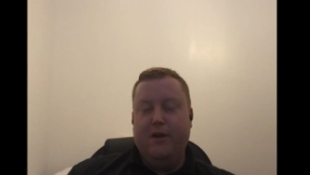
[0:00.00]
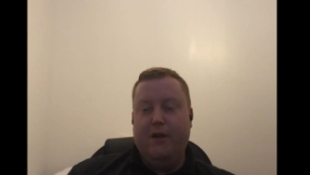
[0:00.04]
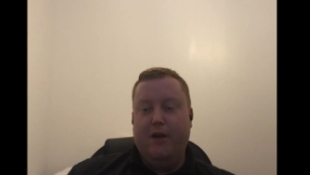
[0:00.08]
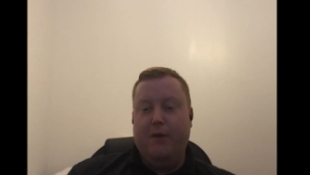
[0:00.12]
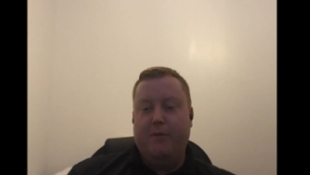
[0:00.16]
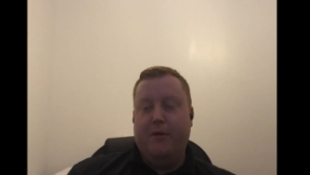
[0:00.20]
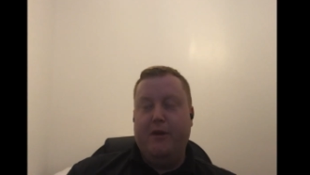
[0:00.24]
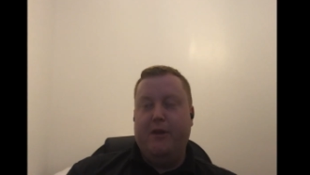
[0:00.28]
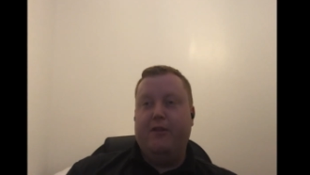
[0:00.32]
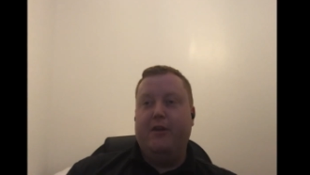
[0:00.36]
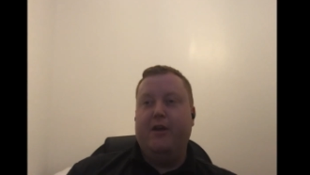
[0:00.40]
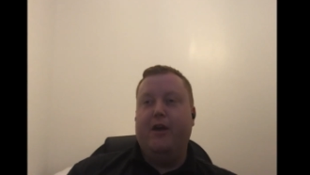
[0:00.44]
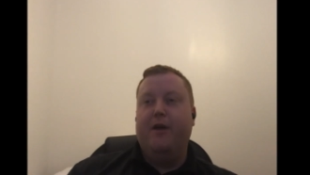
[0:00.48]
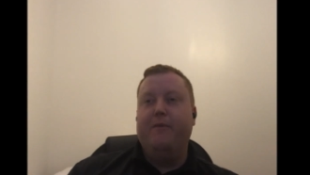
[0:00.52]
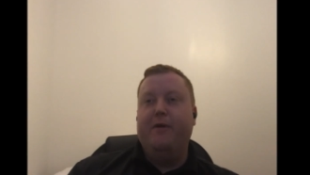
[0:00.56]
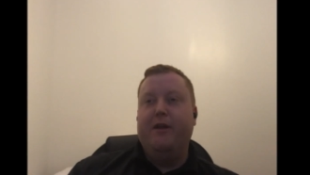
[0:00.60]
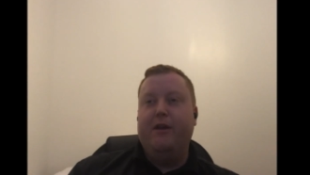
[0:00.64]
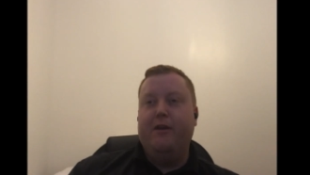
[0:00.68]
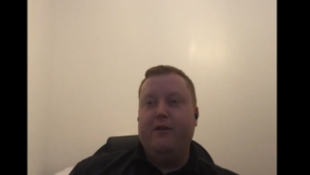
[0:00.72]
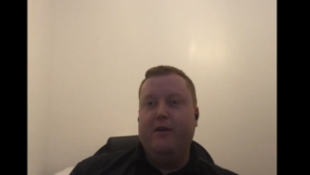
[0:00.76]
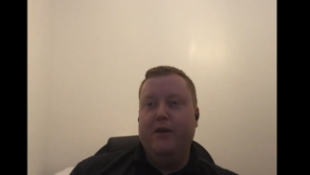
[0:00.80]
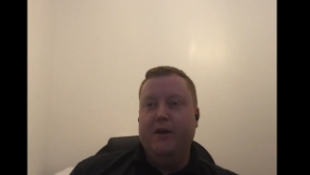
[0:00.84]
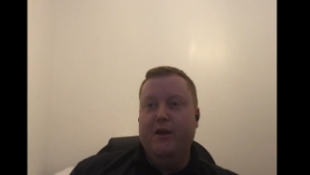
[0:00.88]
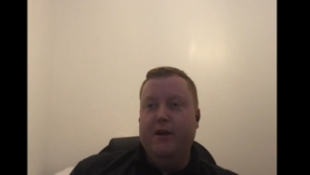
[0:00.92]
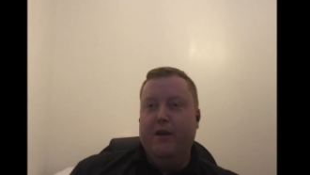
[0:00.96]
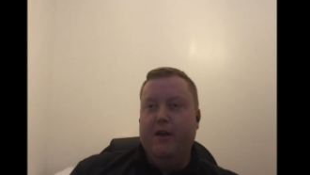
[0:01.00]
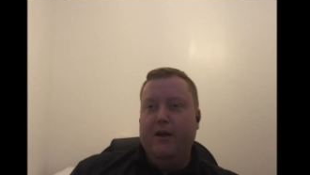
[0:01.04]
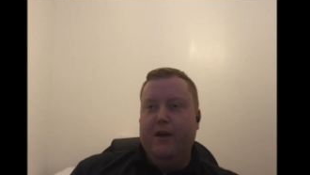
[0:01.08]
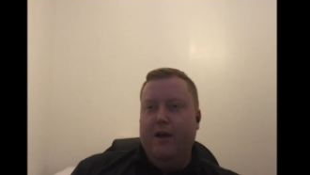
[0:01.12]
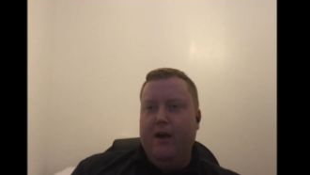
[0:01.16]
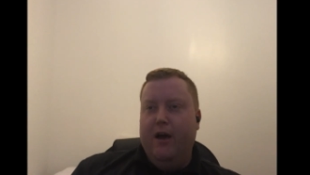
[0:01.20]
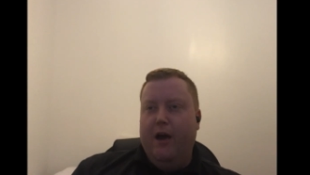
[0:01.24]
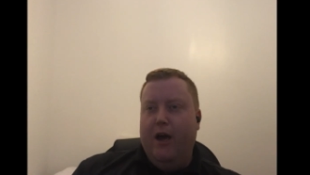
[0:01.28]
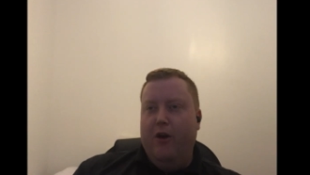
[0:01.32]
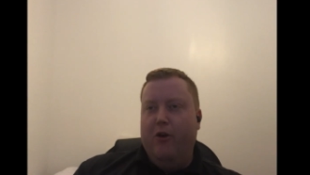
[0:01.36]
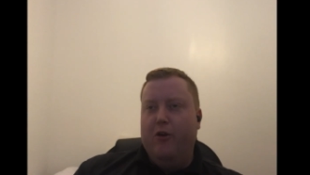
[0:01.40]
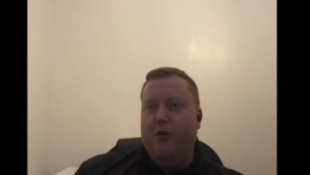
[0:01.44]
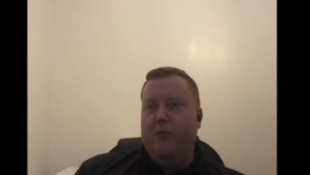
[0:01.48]
a big thing. I mean,
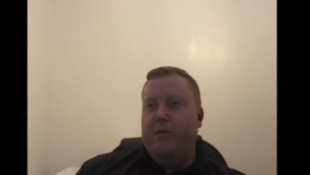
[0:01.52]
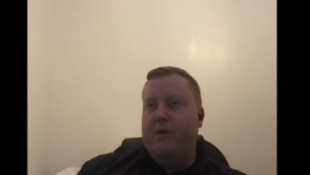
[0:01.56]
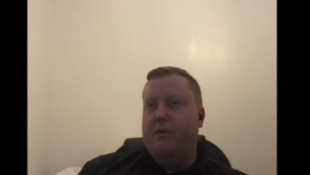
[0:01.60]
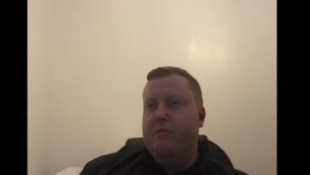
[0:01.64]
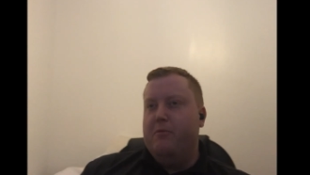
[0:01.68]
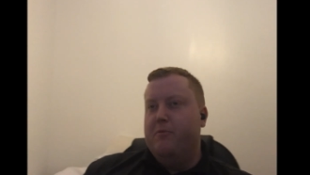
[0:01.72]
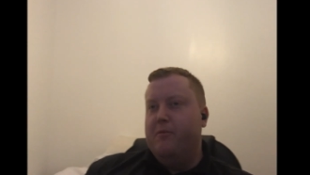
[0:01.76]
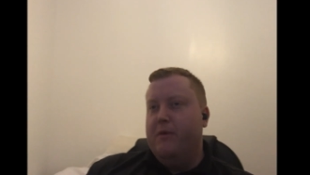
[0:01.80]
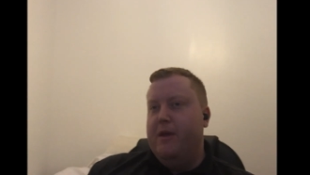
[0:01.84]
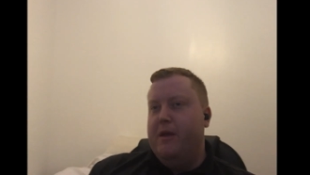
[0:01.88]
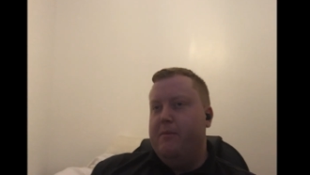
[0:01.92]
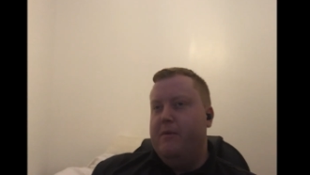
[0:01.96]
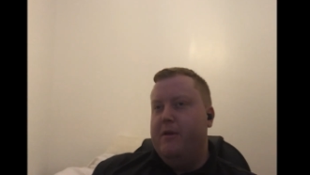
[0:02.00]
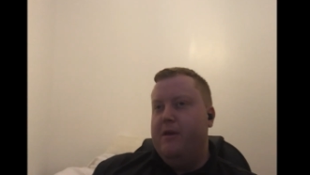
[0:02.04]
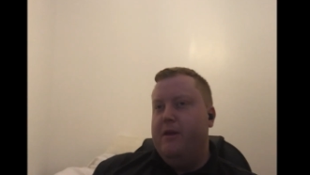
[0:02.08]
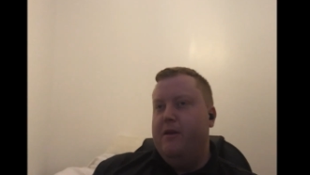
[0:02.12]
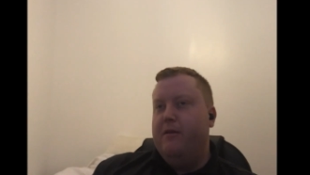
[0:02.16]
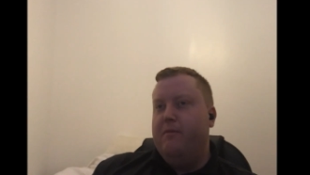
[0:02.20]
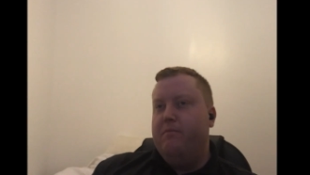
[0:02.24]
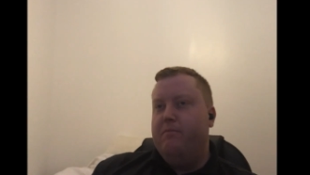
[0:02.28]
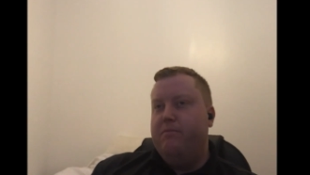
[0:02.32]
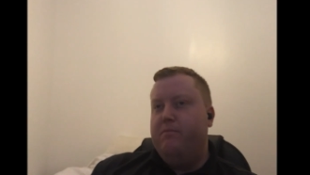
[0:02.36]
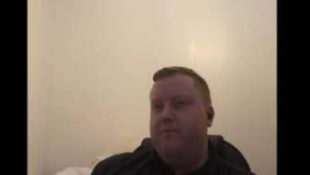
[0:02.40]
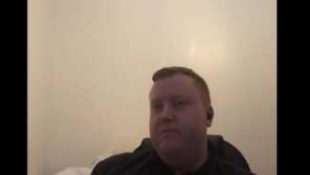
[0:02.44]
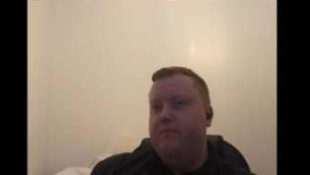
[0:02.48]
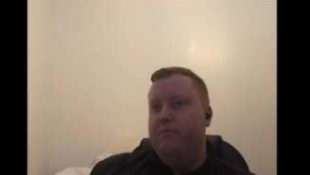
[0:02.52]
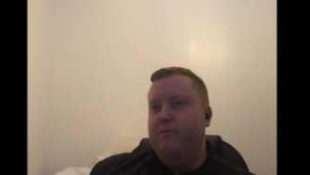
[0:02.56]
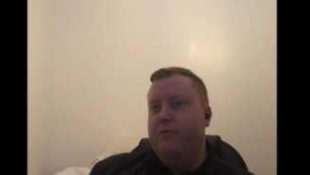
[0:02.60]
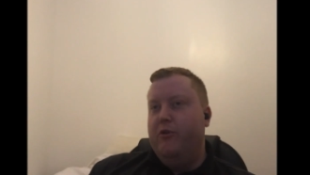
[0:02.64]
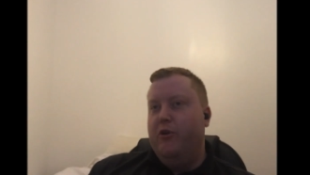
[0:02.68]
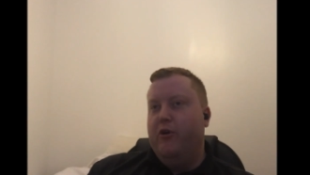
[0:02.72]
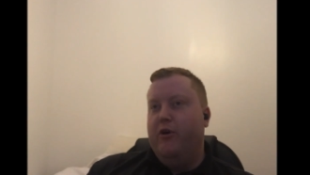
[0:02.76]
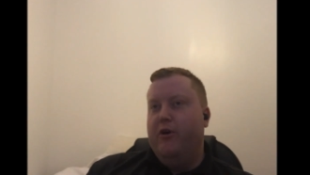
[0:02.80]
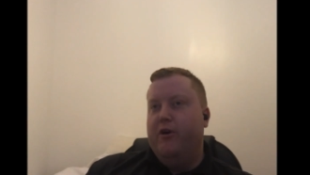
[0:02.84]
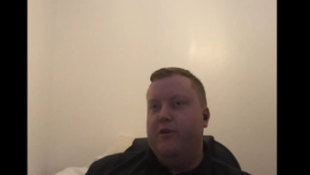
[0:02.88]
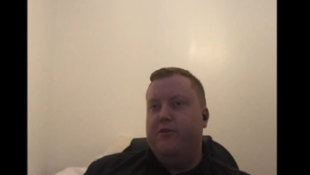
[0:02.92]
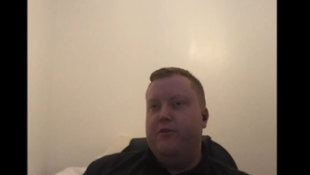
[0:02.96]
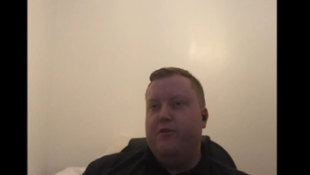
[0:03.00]
a lot of people maybe
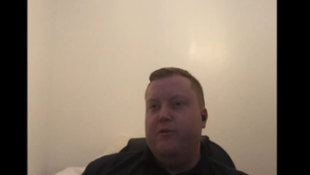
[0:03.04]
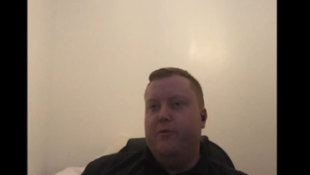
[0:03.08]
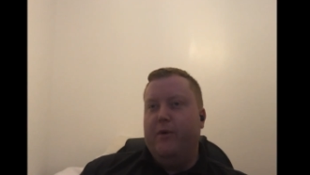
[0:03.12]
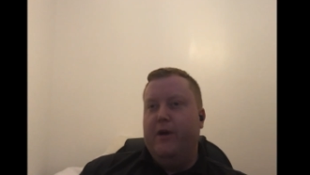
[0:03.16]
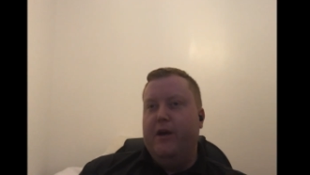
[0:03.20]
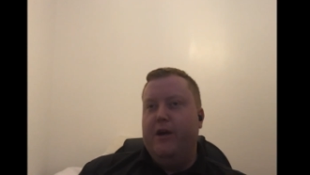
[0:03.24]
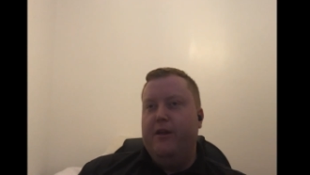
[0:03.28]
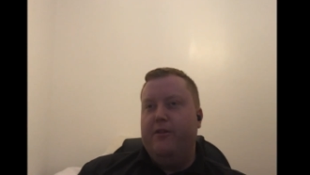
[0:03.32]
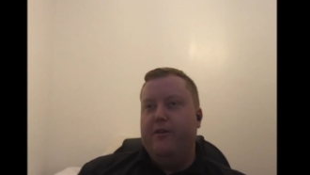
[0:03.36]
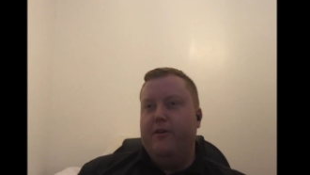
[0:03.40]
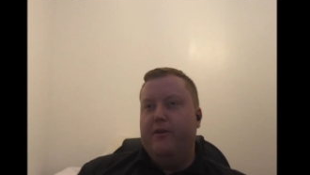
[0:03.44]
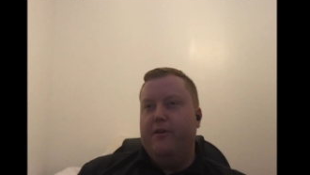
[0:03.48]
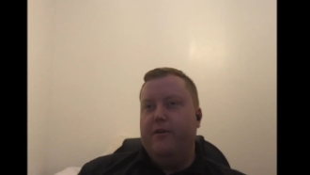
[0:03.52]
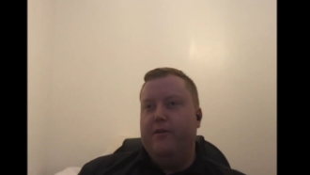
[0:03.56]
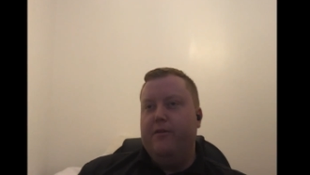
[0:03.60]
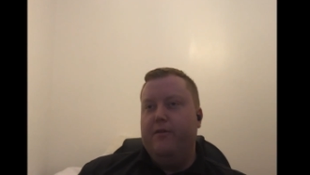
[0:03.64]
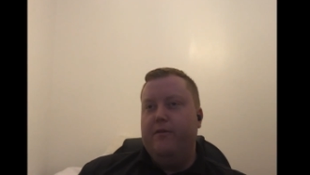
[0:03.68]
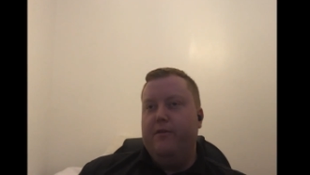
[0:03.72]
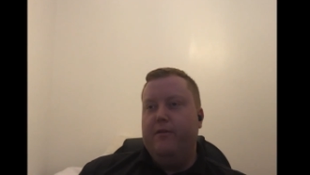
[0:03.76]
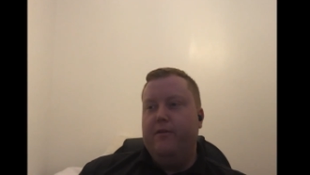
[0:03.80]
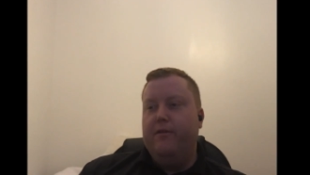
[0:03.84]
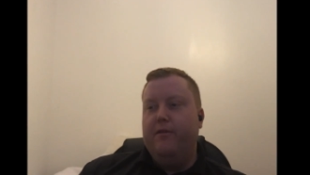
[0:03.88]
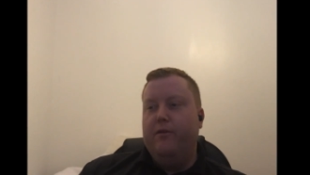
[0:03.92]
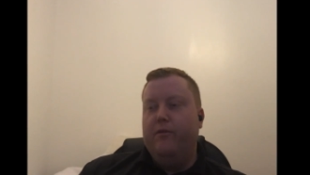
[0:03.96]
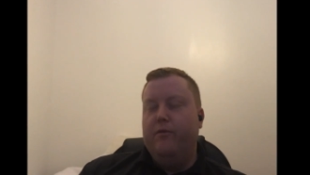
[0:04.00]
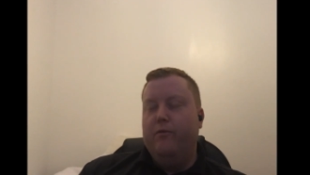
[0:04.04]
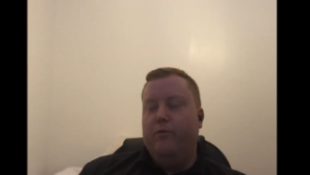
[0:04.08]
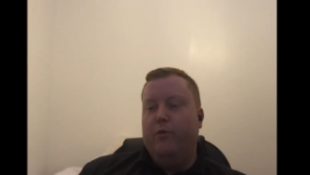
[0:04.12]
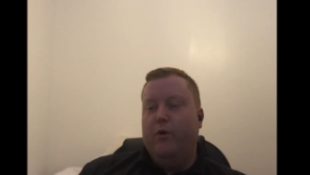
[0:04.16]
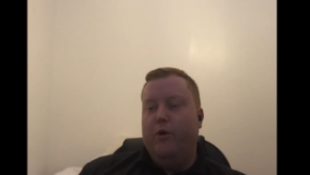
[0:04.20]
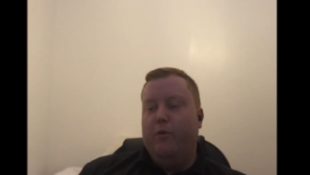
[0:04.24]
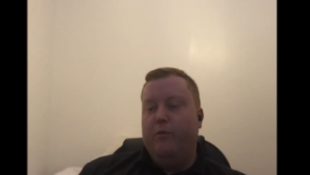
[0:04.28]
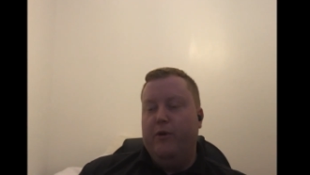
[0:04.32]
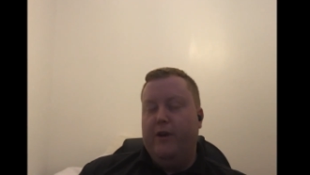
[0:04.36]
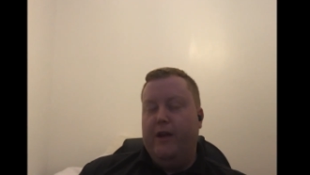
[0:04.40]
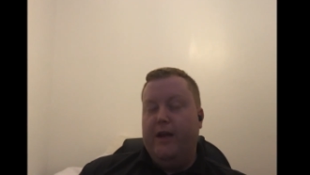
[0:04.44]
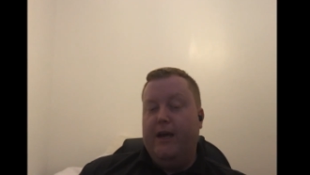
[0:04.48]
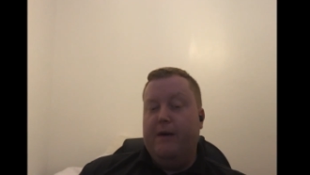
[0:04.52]
aren't aware that
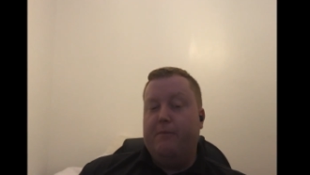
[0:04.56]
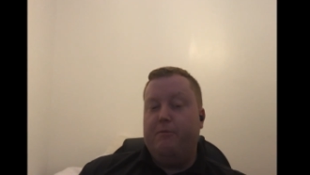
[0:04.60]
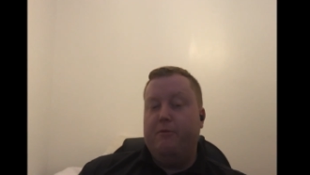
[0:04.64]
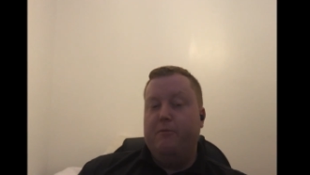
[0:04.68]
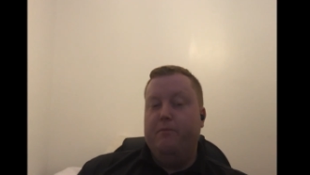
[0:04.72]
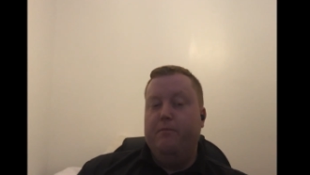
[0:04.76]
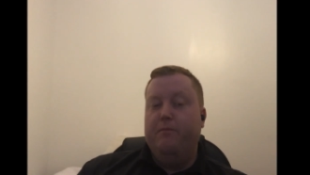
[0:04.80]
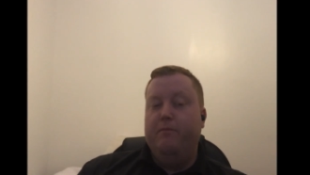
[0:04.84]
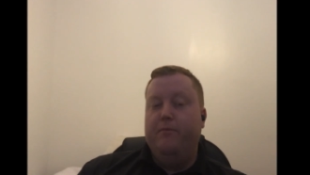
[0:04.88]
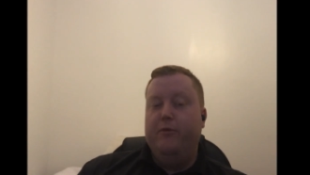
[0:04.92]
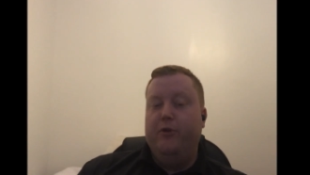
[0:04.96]
what would happen.